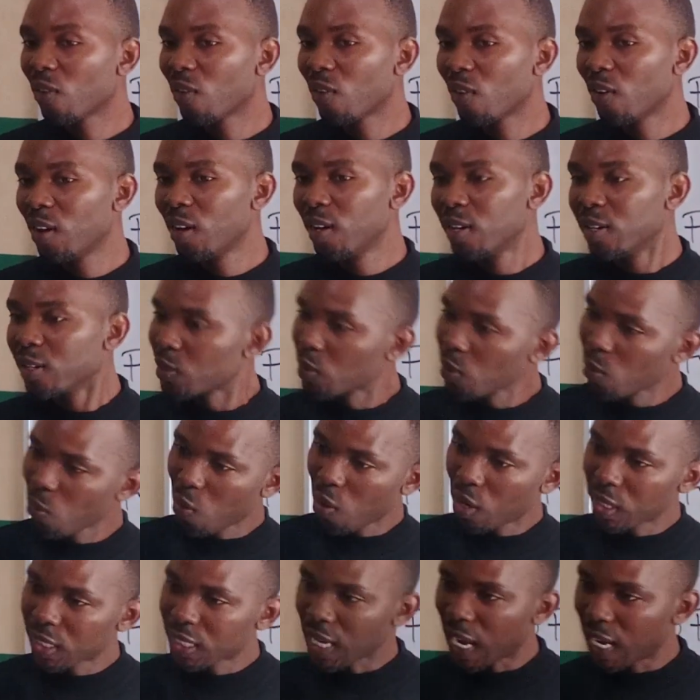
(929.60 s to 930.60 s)
So
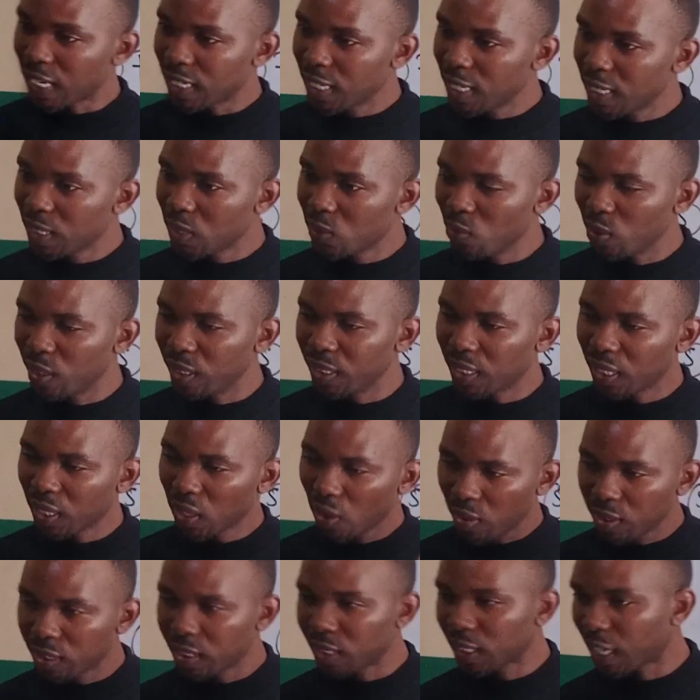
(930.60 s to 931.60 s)
what are they doing?
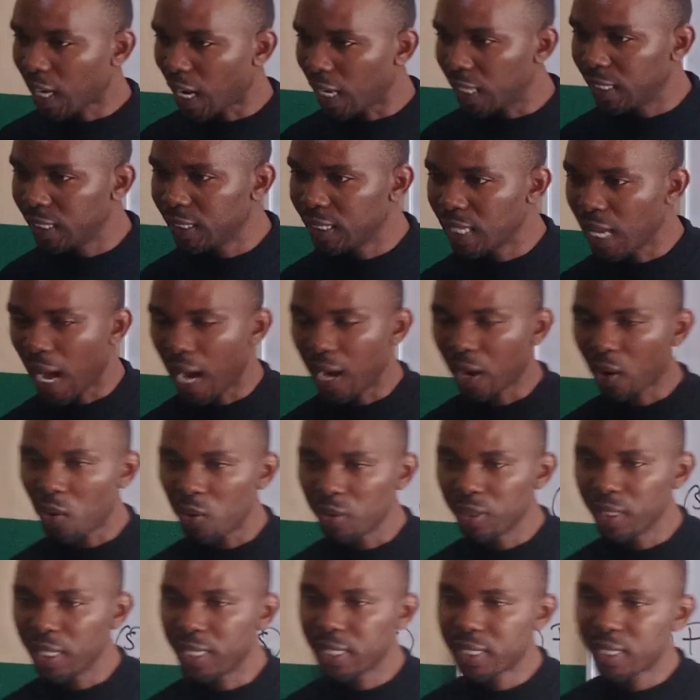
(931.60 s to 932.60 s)
Logically, they are
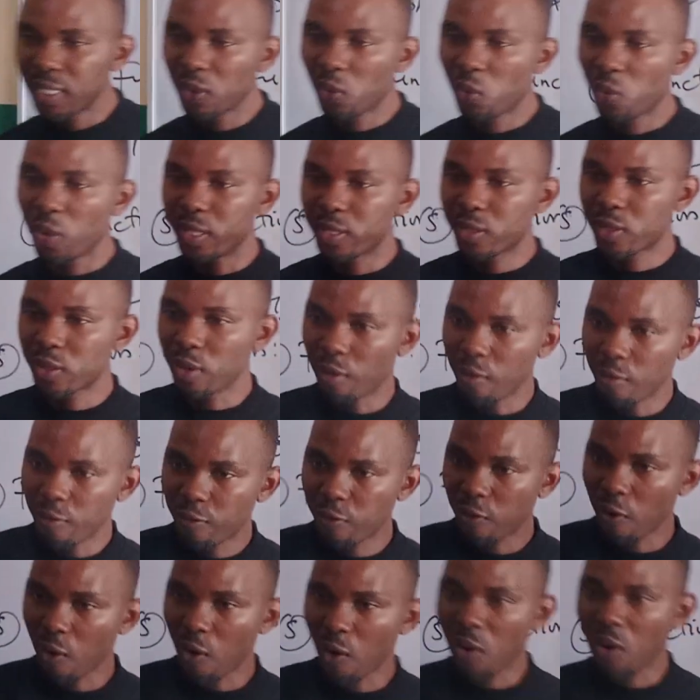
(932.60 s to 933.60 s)
connecting question
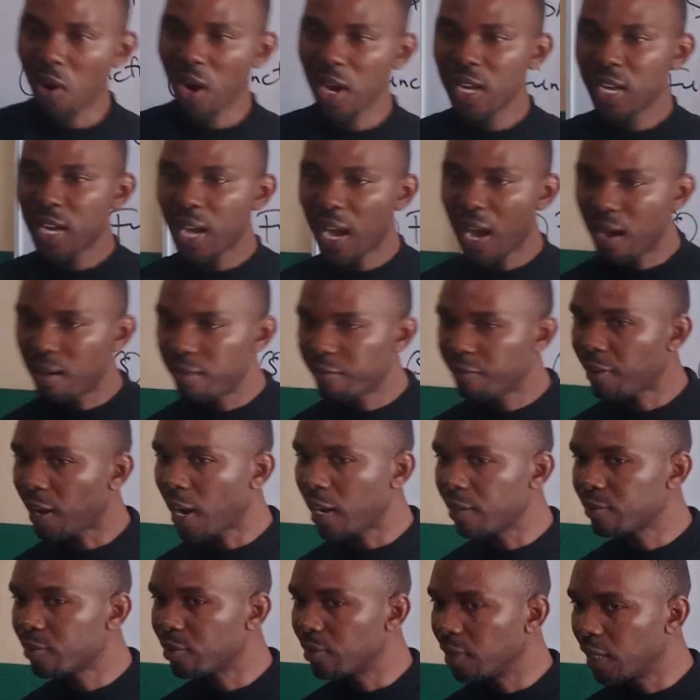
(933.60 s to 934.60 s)
4 and 5
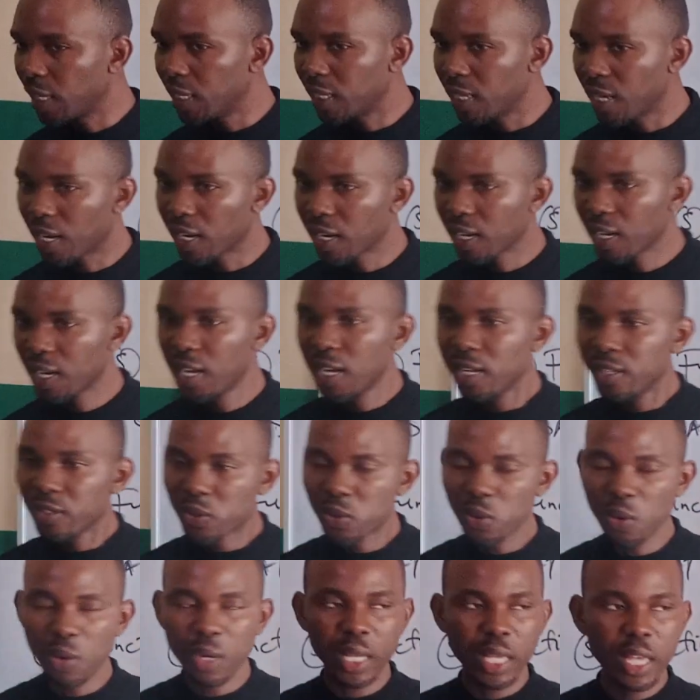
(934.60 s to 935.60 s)
together.
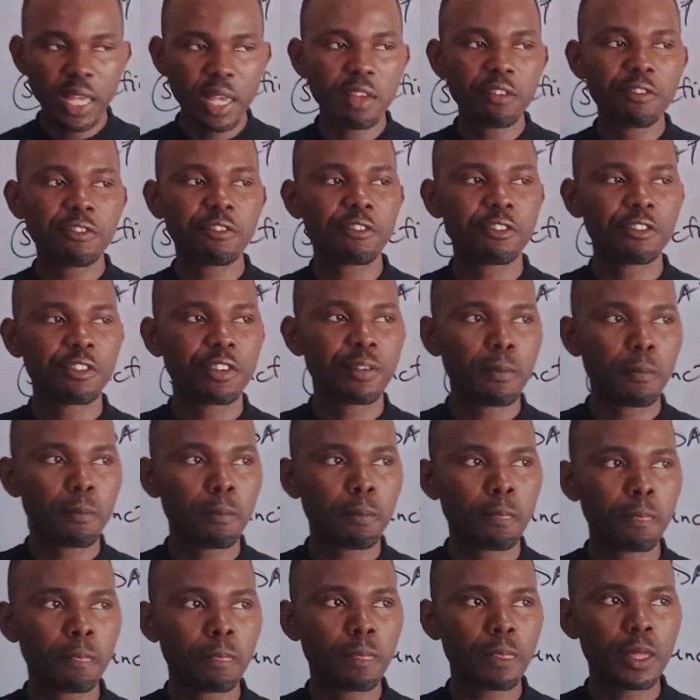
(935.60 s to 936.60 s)
So if
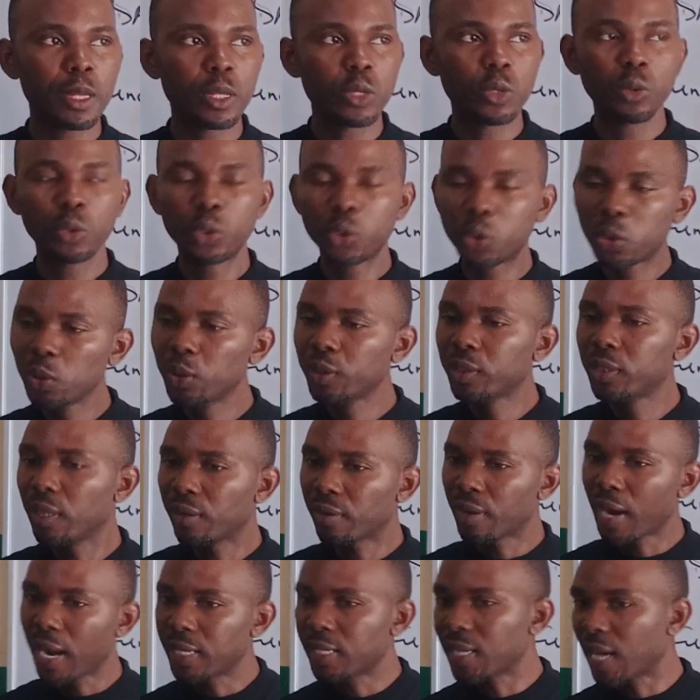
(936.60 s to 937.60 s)
you choose the
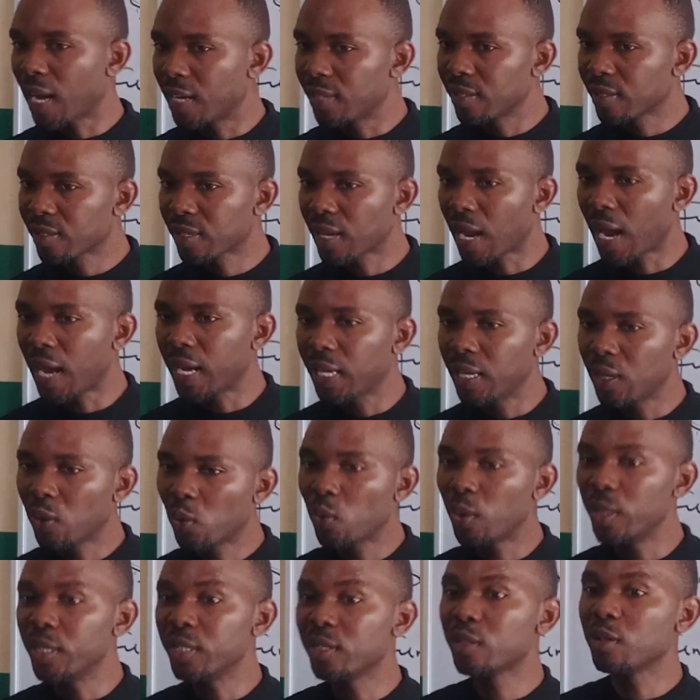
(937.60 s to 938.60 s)
right answer in
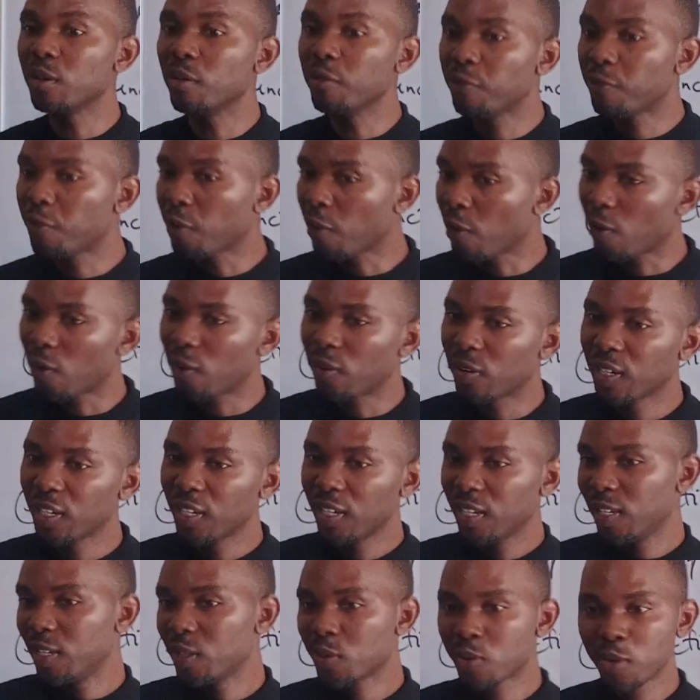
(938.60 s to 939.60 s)
question 4,
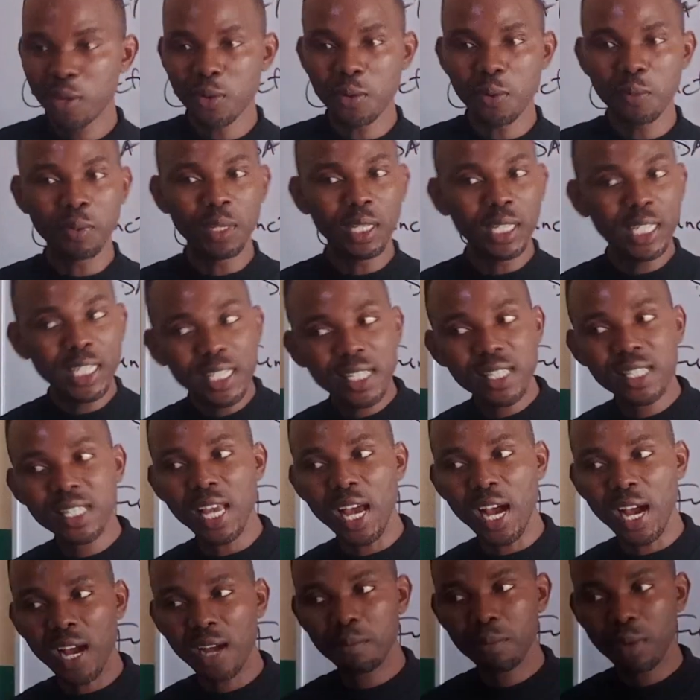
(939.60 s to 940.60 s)
it's going to be easier
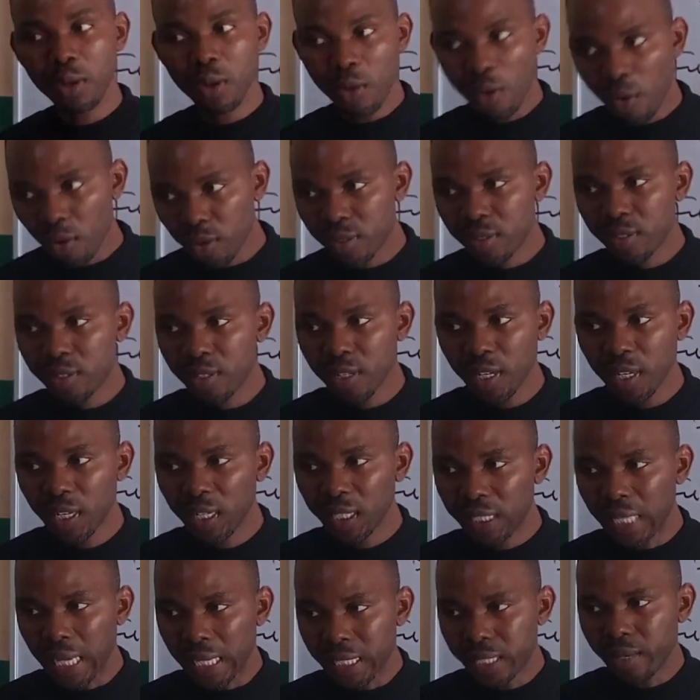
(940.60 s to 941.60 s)
because they are
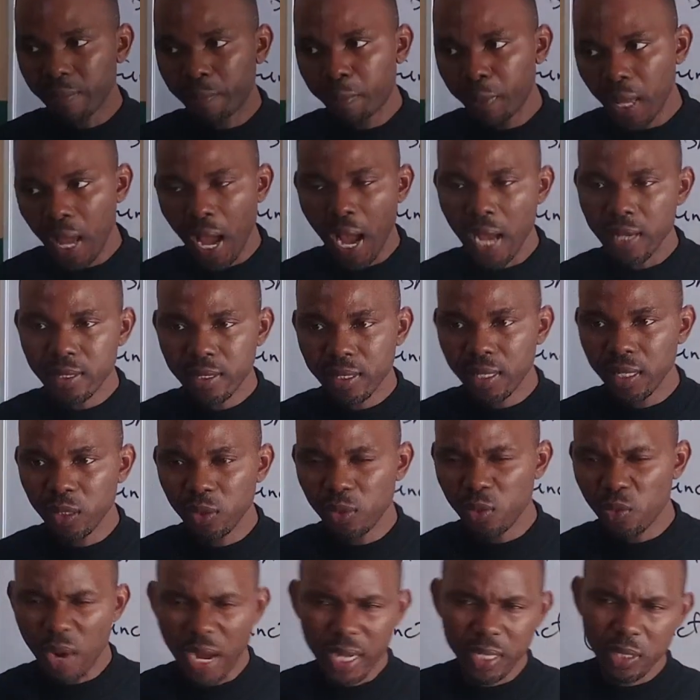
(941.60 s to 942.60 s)
simply asking you,
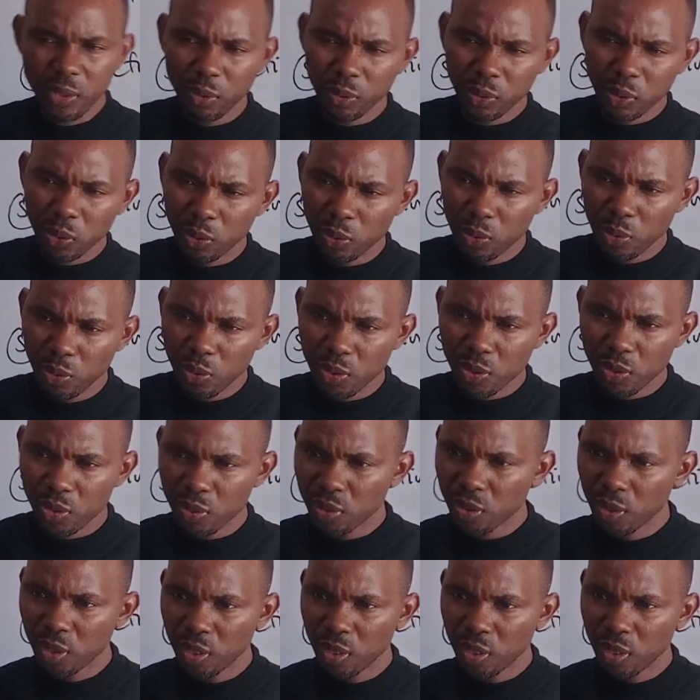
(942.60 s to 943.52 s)
why do you choose